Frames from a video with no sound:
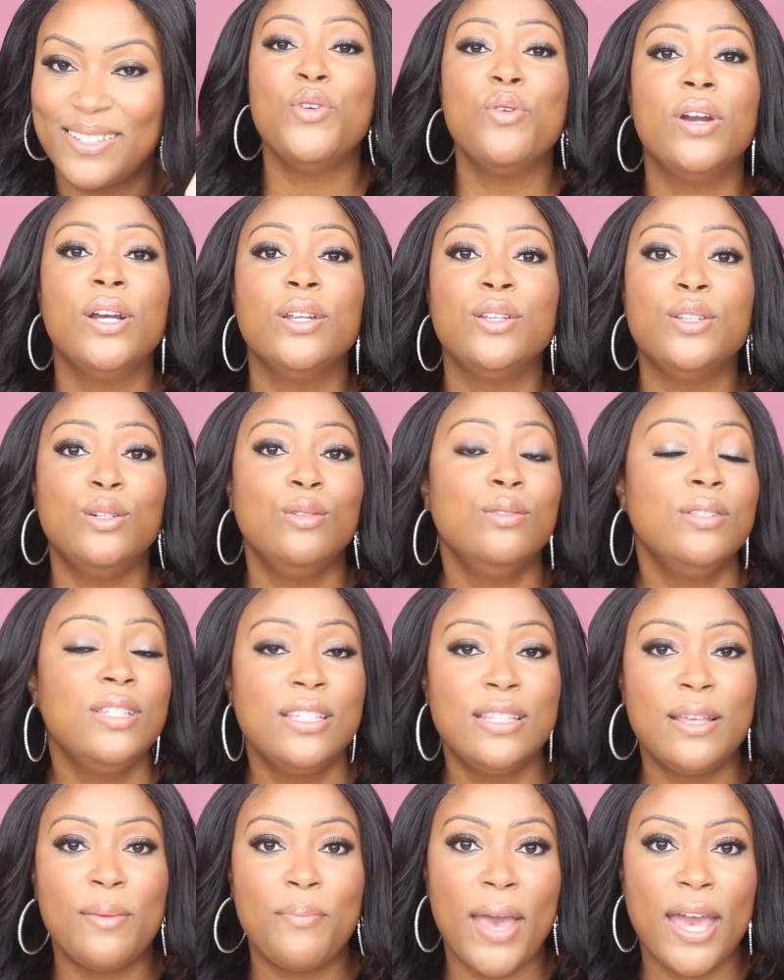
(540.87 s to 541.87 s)
You are new
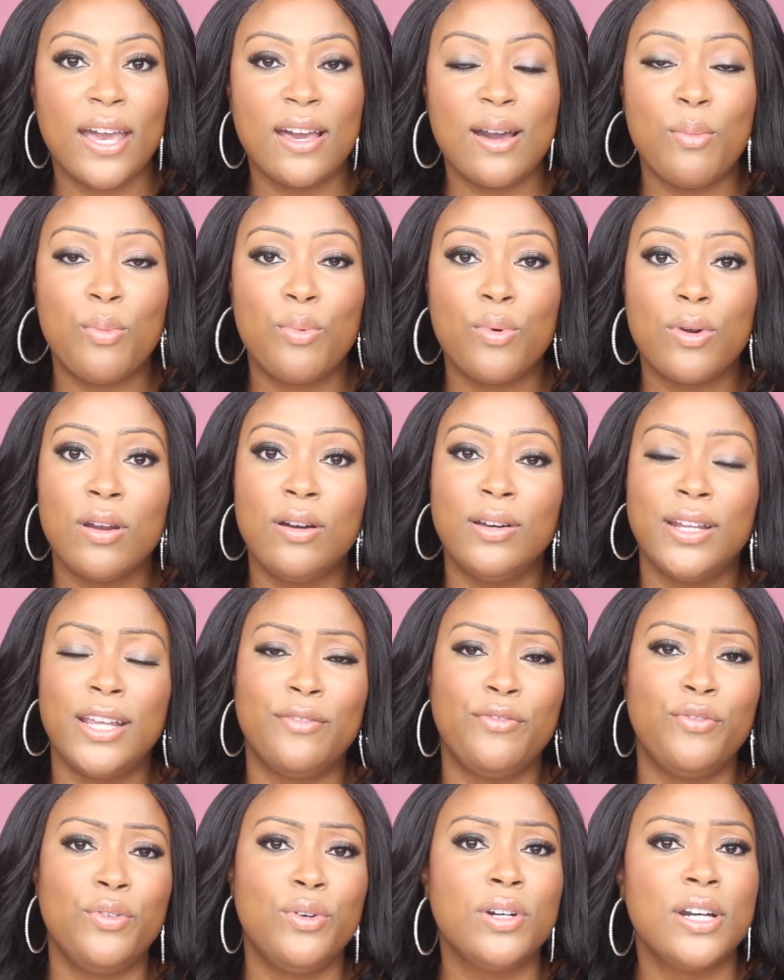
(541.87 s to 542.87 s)
to the makeup world
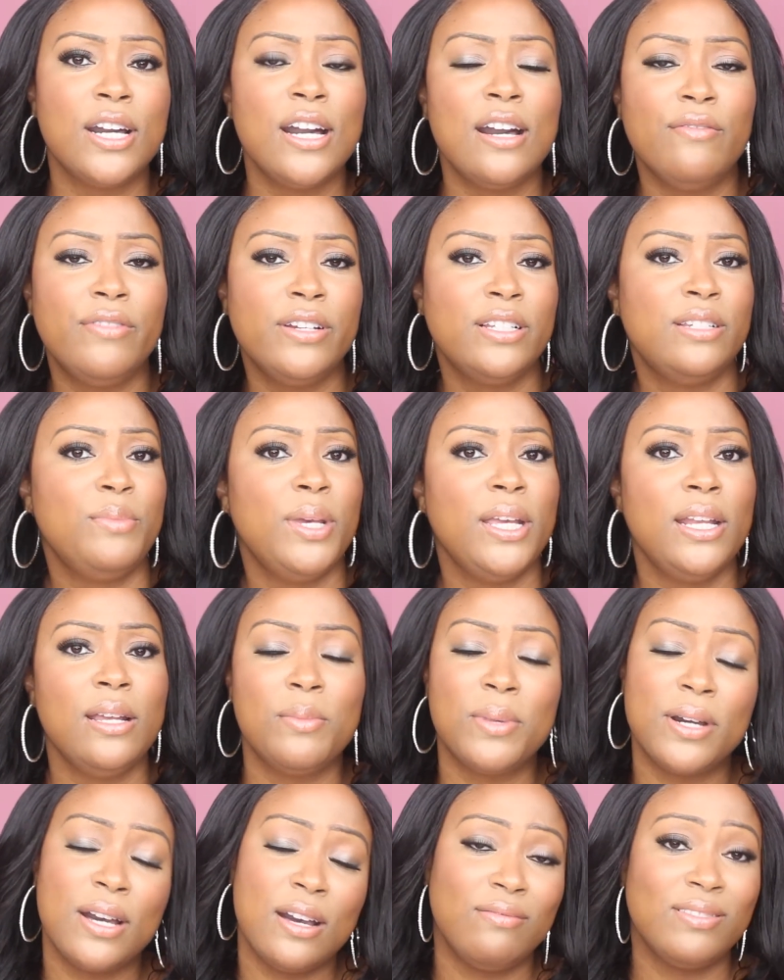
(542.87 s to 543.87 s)
and full coverage,
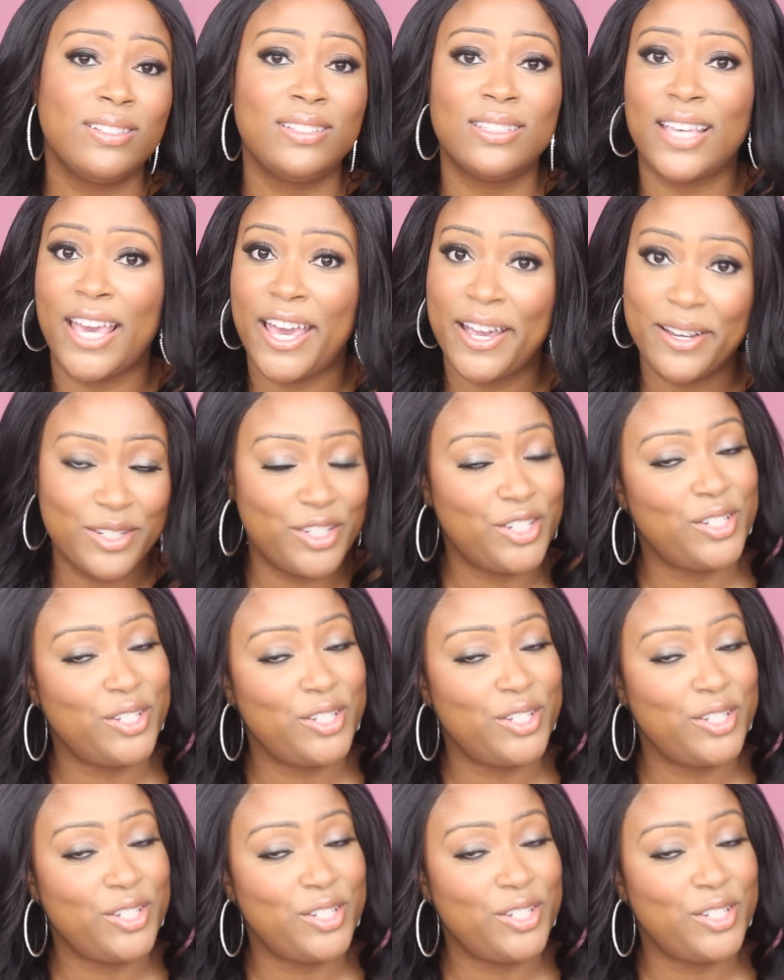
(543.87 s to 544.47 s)
medium coverage scares